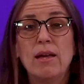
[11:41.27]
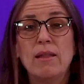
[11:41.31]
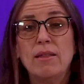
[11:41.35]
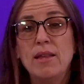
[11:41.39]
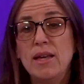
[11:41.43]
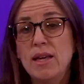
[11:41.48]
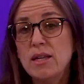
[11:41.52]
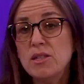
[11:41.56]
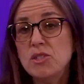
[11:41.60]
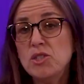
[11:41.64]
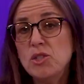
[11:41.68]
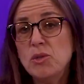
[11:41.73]

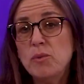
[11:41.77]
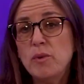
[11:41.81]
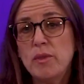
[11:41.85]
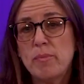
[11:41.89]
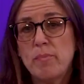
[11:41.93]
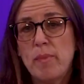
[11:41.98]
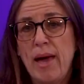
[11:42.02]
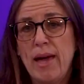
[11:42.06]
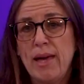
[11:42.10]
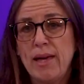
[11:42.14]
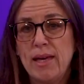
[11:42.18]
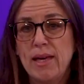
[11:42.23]
The issue with
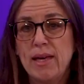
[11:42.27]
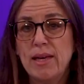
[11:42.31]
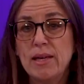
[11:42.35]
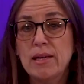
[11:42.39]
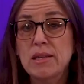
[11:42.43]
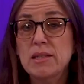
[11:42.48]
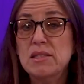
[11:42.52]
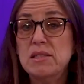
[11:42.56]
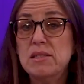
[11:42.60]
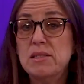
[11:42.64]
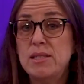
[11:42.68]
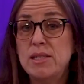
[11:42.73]
banking
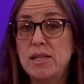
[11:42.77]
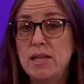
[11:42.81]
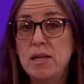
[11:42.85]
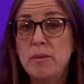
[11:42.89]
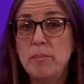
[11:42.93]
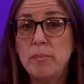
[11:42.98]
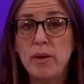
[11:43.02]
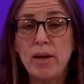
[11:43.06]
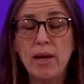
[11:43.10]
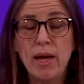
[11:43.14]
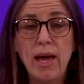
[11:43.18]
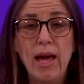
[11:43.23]
is
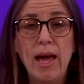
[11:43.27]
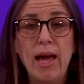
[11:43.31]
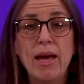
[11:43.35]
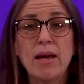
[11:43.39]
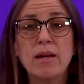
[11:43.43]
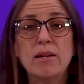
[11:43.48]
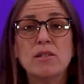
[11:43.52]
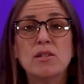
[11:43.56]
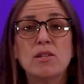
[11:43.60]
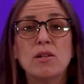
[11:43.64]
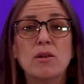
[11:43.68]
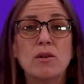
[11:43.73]
deep
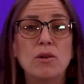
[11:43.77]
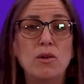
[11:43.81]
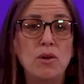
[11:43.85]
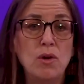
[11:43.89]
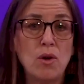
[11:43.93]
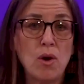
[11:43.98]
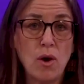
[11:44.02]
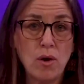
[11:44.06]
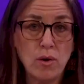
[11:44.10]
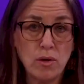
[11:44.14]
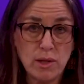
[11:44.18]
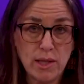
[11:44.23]
and
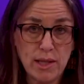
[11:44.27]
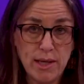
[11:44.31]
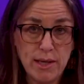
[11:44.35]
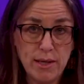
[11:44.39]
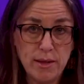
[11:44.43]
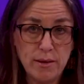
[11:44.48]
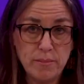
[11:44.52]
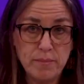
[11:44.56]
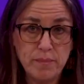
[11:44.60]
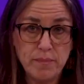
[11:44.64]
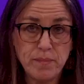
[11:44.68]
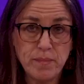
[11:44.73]

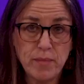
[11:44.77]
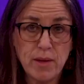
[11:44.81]
gnarly,